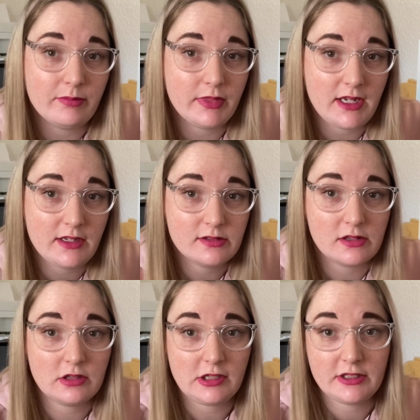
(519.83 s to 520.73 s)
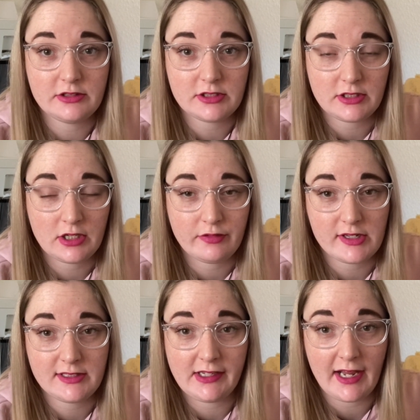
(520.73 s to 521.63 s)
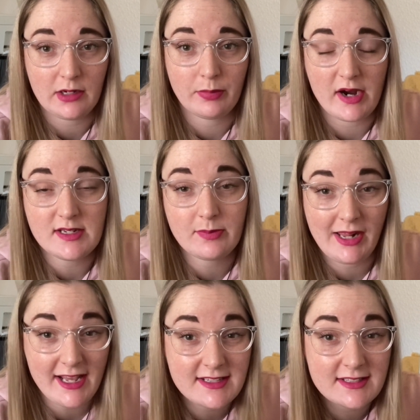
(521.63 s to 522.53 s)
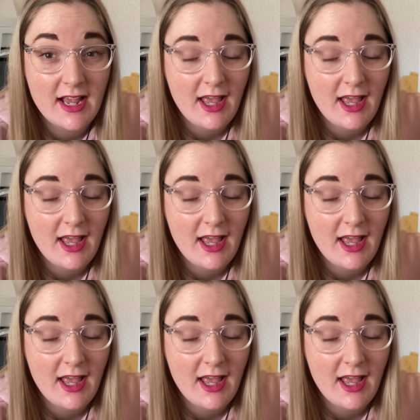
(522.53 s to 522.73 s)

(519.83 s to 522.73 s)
the Sunderland University Enterprise Place,